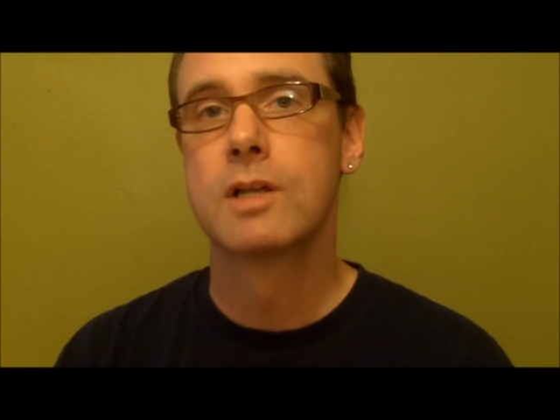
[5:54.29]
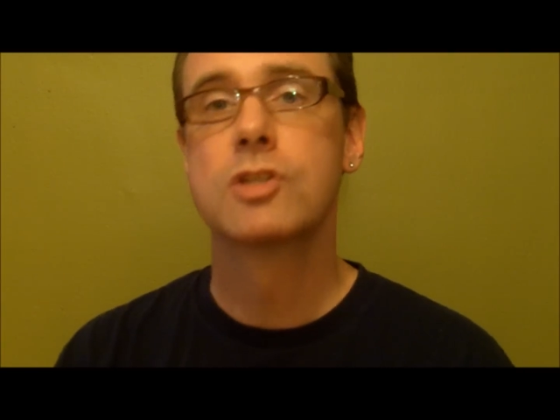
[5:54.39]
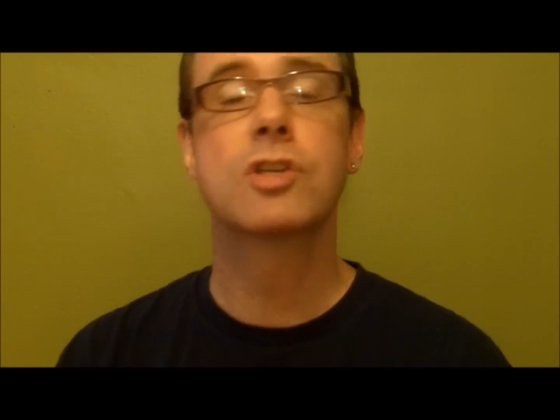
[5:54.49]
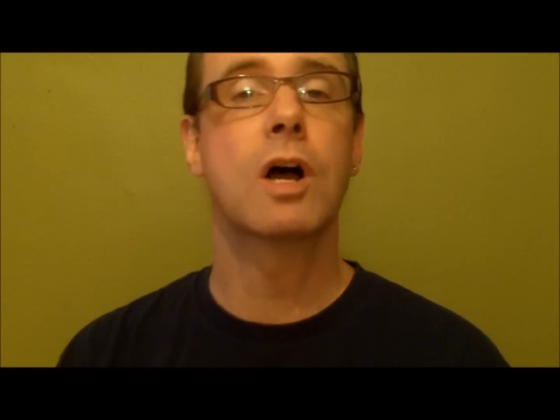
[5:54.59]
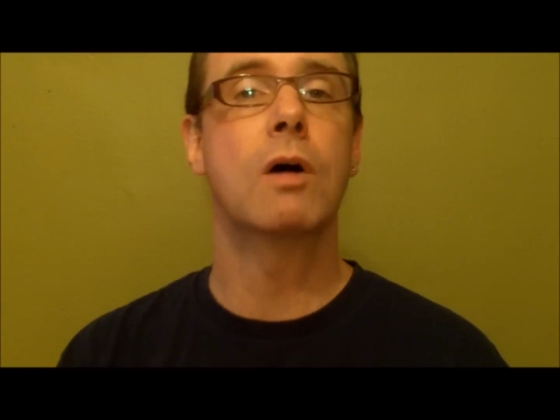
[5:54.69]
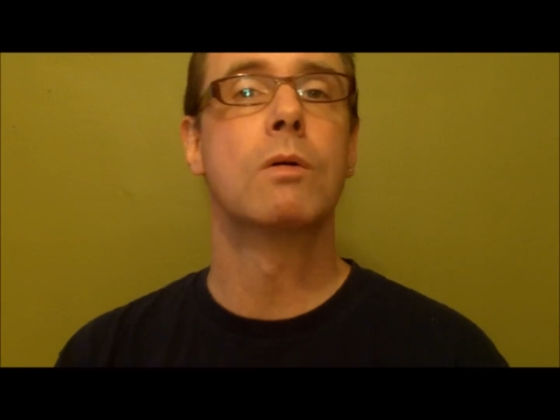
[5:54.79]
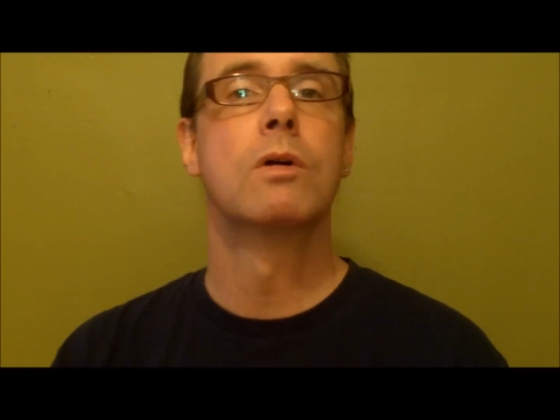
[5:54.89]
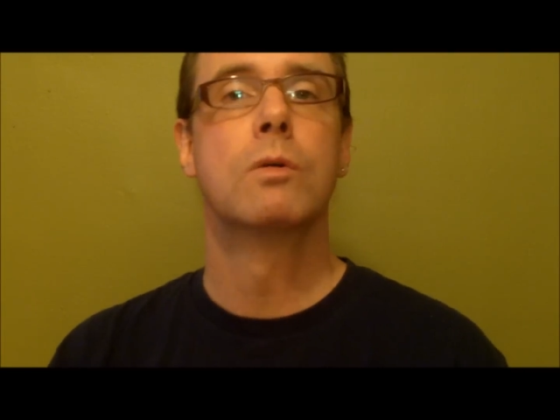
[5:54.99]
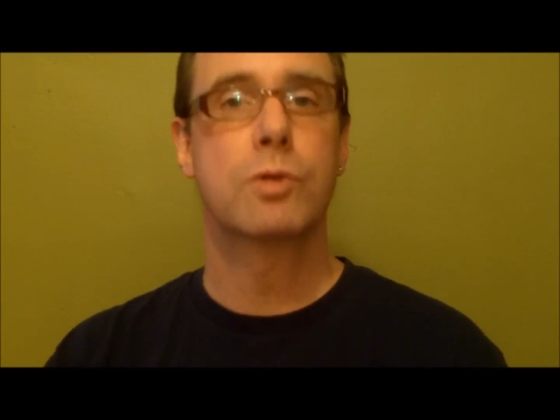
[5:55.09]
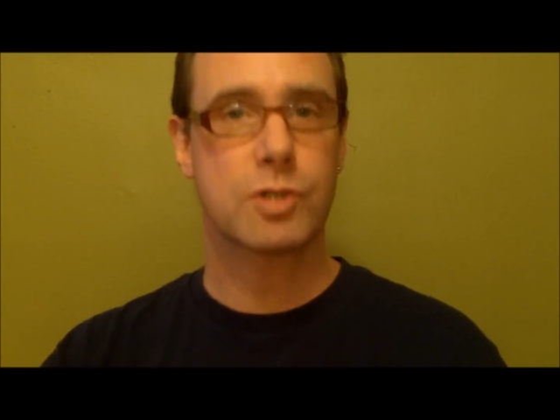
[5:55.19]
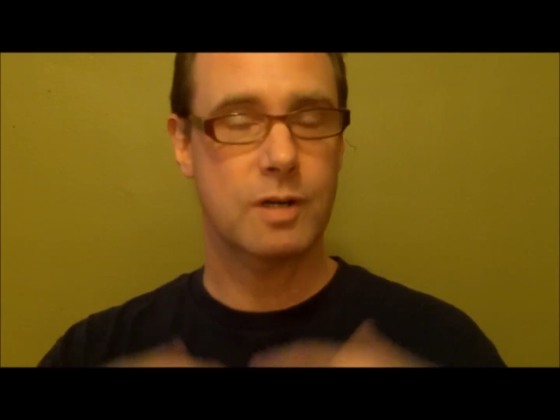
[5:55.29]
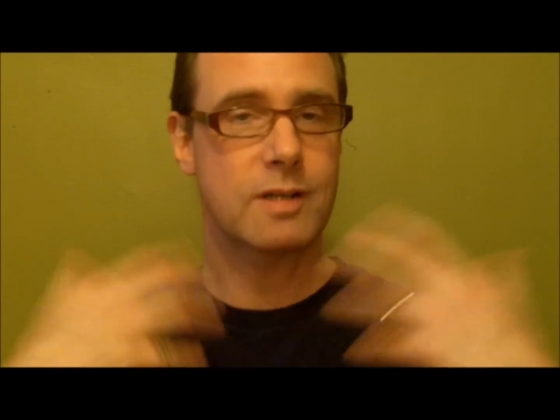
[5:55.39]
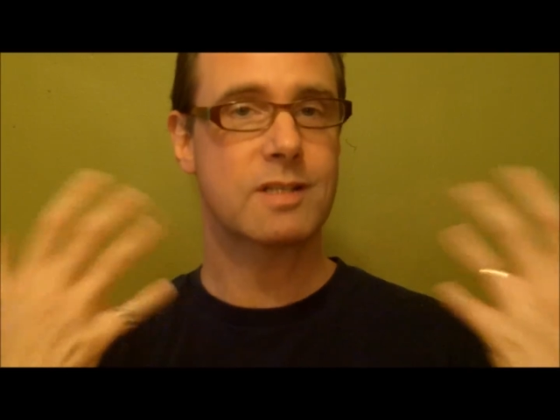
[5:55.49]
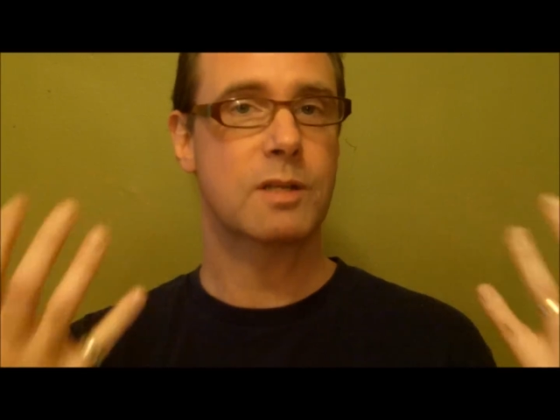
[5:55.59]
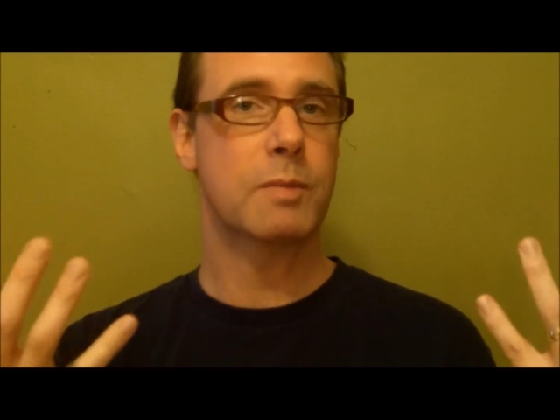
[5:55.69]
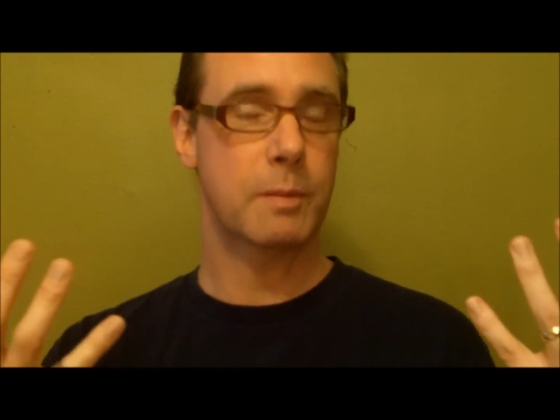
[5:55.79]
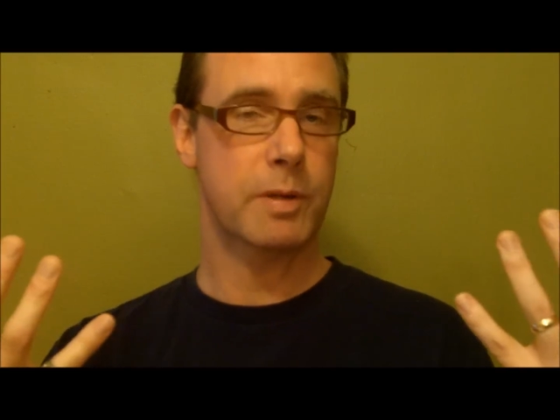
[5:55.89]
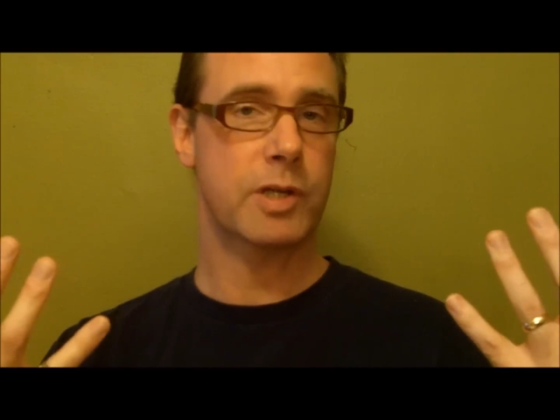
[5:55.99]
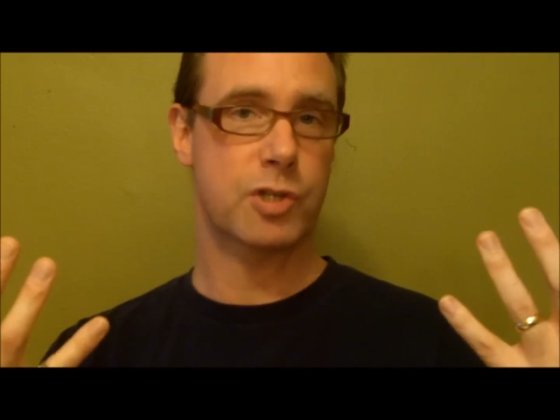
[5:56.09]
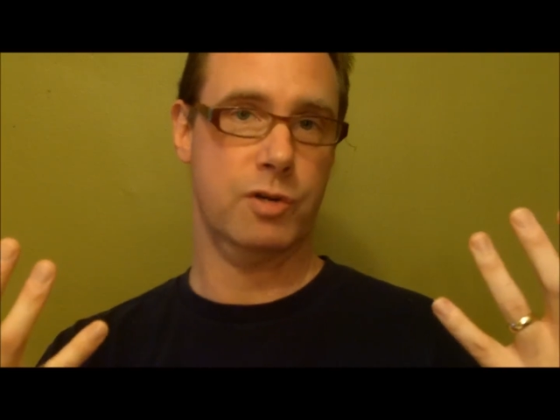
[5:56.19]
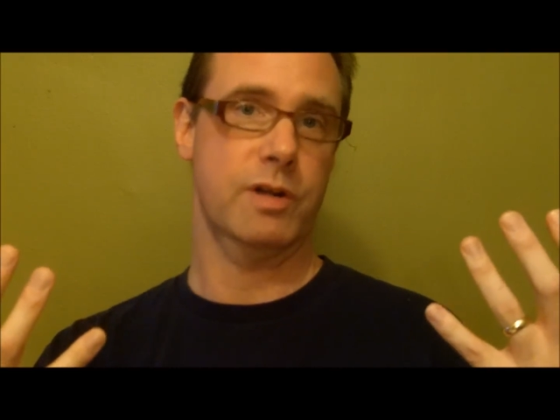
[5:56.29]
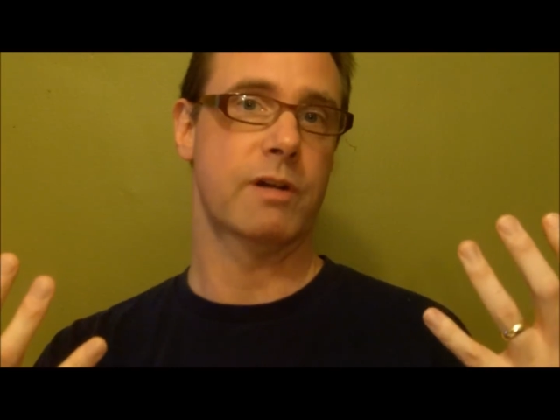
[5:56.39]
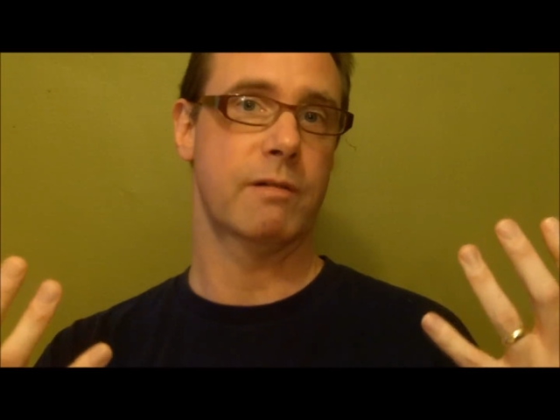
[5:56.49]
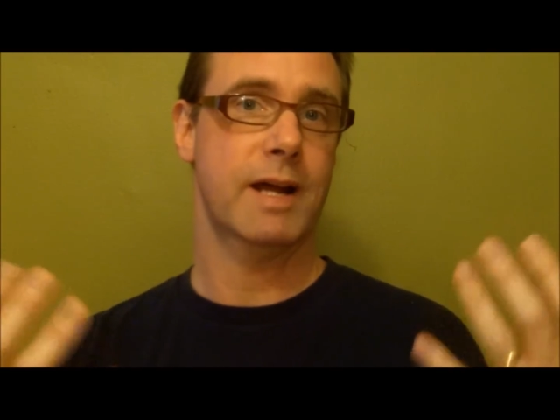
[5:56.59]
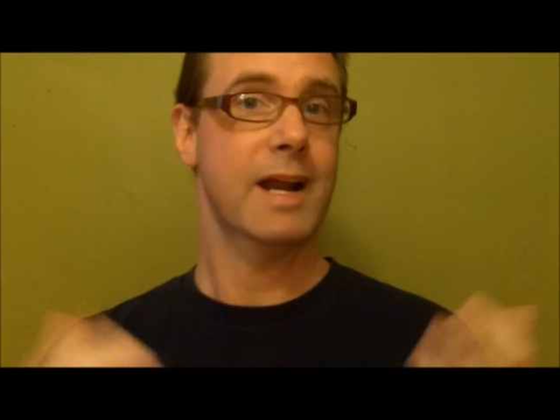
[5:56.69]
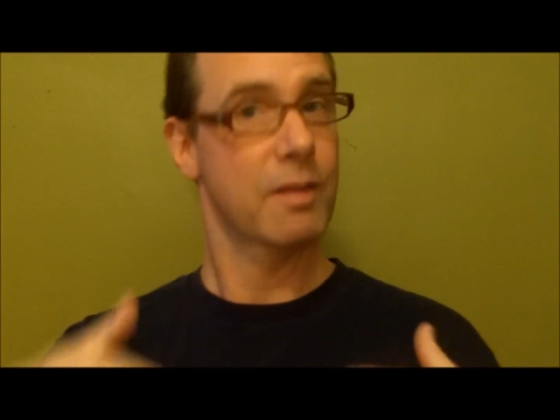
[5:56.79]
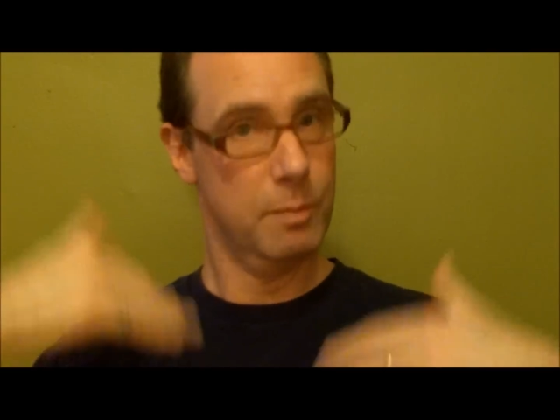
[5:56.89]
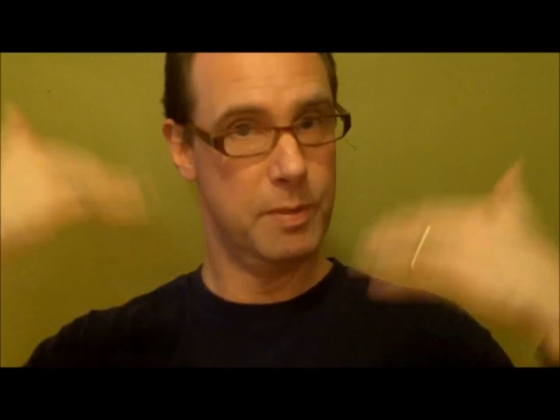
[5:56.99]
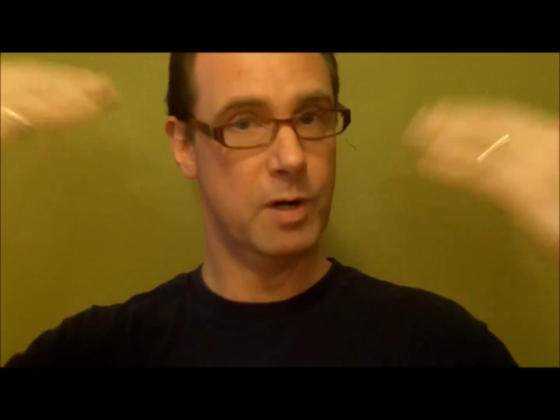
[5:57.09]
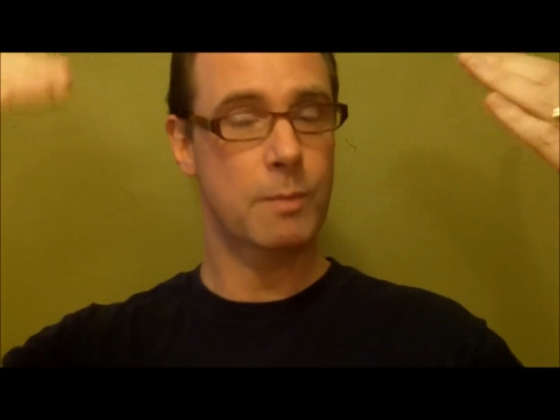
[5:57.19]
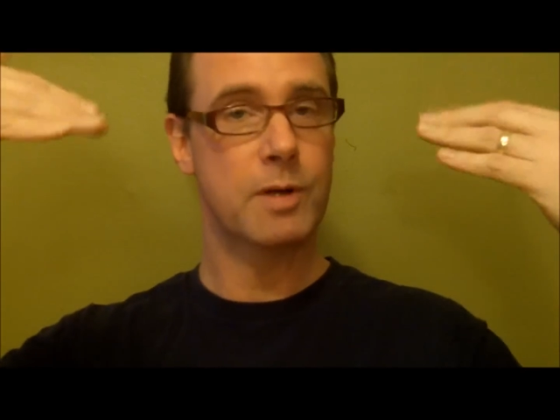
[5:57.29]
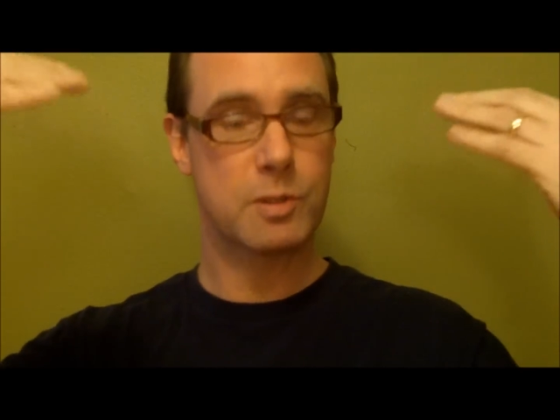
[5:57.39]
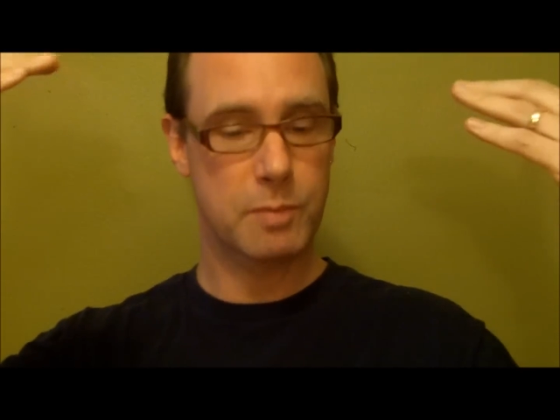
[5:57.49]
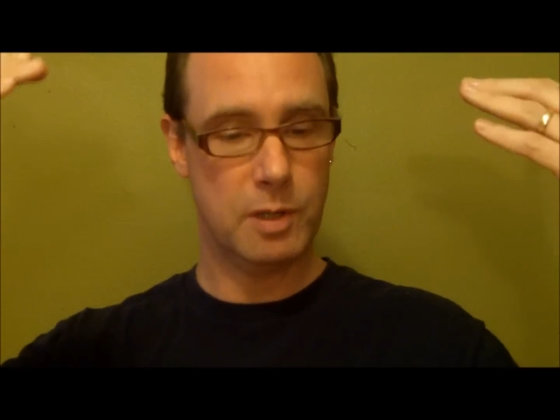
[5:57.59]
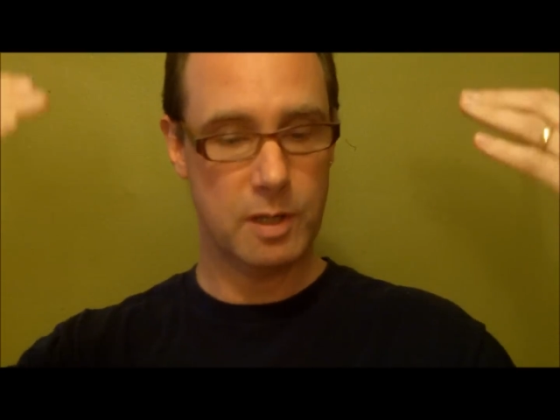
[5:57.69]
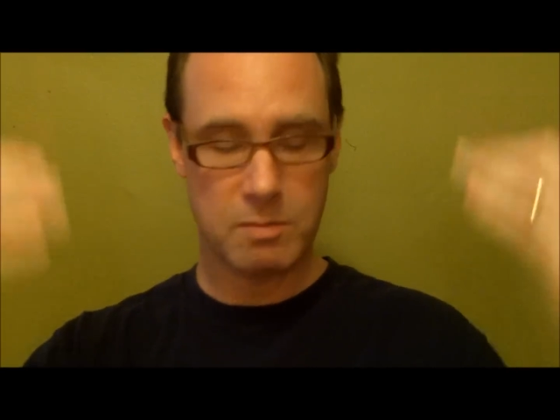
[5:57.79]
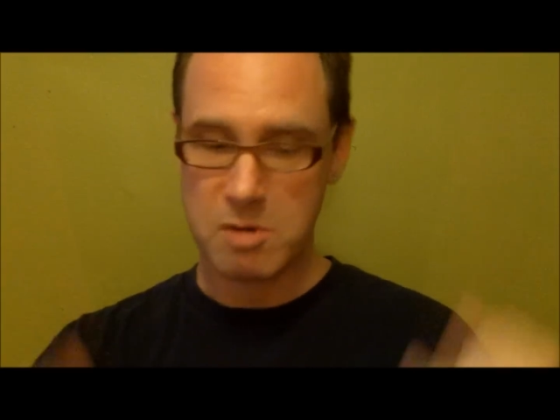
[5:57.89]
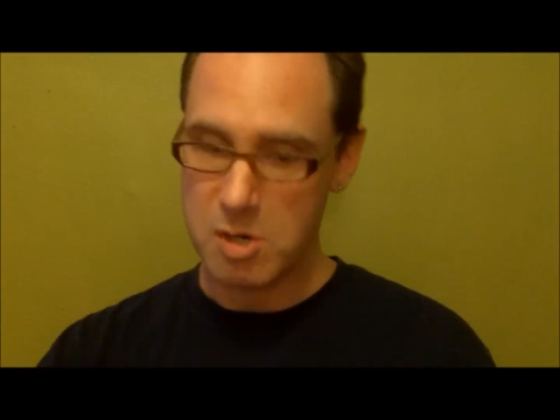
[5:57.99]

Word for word: so we're starting to see the big picture here, right? How the pyramid is building.